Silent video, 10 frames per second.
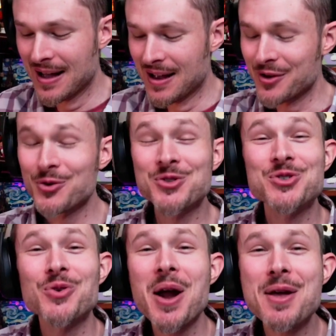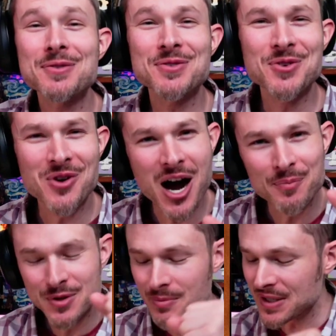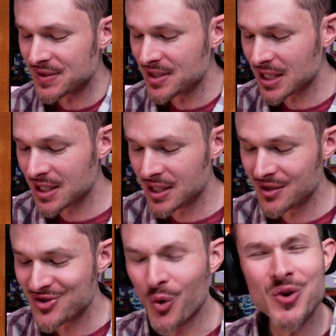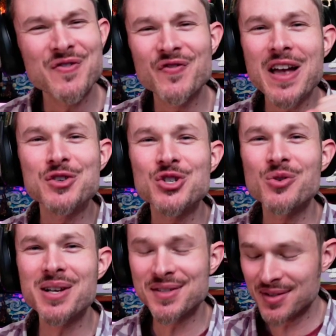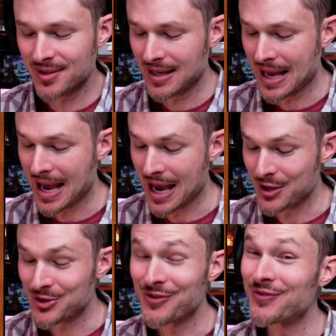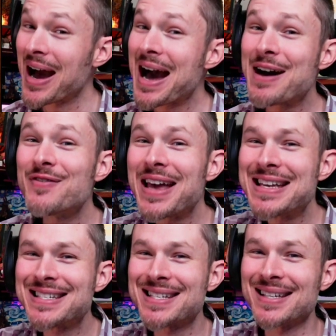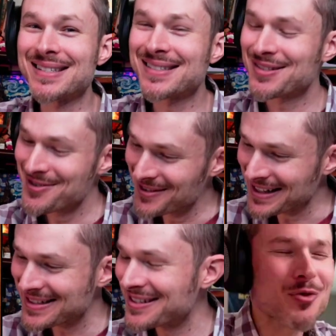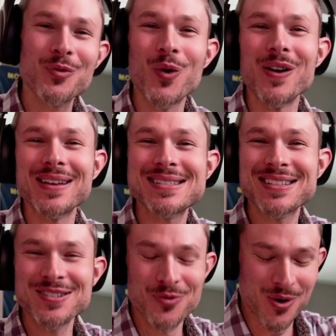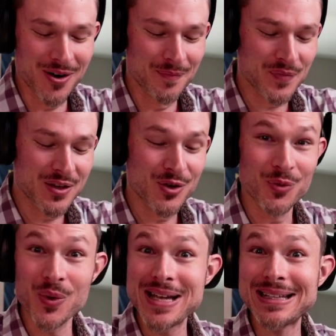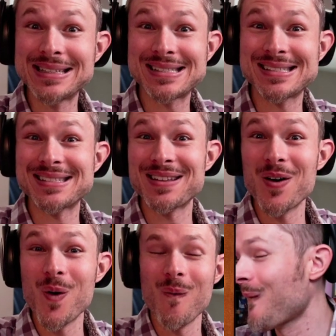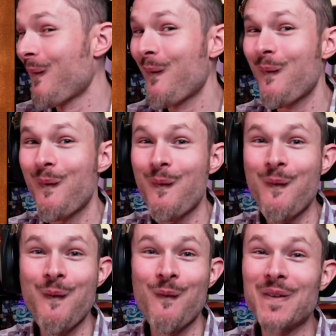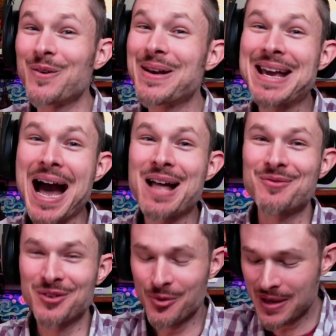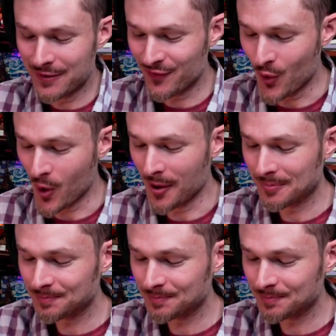Your strengths, you're optimistic, you're adventurous, and you're vivacious. Ooh, that's a good one. That's a good word. And your weaknesses, though, what do we got? What are we in for?